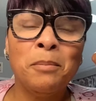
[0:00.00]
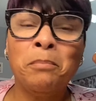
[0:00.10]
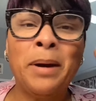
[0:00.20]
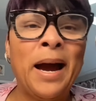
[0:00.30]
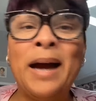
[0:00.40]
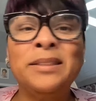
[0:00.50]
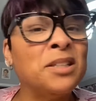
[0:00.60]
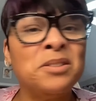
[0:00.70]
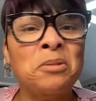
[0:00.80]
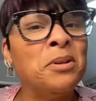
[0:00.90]
But I
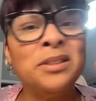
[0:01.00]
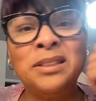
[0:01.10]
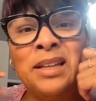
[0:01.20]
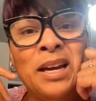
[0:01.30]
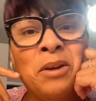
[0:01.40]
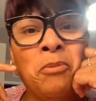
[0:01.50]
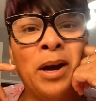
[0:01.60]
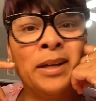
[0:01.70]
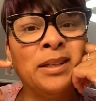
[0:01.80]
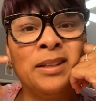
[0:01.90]
just don't understand
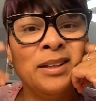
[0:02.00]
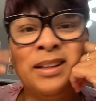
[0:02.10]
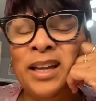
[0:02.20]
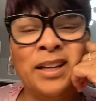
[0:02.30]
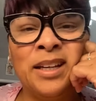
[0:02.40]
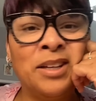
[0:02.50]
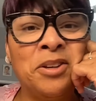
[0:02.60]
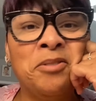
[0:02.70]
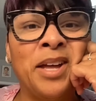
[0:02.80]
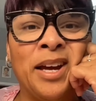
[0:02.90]
why they didn't
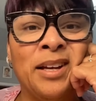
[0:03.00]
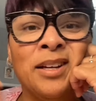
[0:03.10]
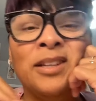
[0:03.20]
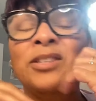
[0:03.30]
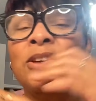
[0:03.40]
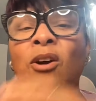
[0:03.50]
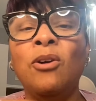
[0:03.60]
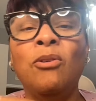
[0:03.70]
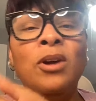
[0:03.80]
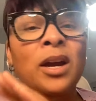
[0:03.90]
do that.
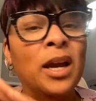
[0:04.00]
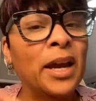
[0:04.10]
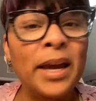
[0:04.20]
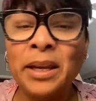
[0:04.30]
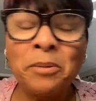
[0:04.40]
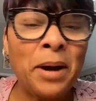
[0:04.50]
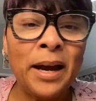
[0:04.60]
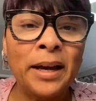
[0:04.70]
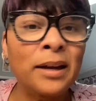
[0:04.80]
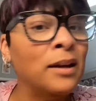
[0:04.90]
So
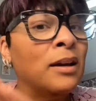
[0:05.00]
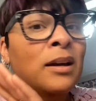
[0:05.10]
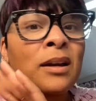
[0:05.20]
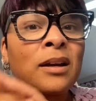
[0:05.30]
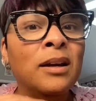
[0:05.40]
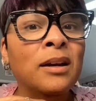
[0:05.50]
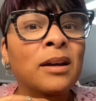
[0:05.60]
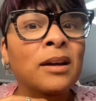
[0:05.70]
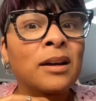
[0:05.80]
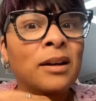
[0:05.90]
anyway,
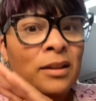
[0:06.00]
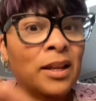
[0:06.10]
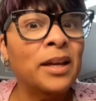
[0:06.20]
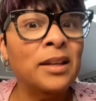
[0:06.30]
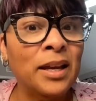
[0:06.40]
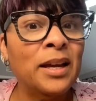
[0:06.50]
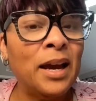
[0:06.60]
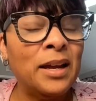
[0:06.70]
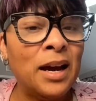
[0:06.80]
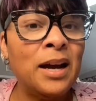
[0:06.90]
they they
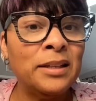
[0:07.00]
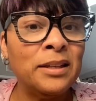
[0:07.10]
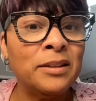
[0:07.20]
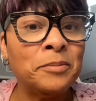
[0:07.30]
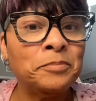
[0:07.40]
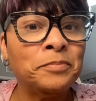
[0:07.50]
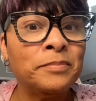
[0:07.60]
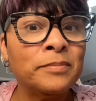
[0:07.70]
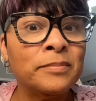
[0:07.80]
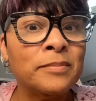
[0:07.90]
got Anya,
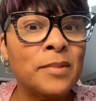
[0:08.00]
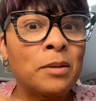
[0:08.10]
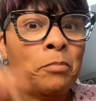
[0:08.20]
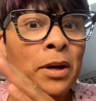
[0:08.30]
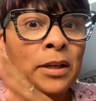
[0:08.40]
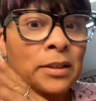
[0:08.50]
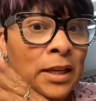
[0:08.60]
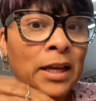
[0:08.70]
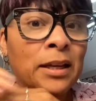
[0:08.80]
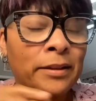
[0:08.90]
but
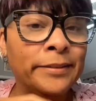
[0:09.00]
they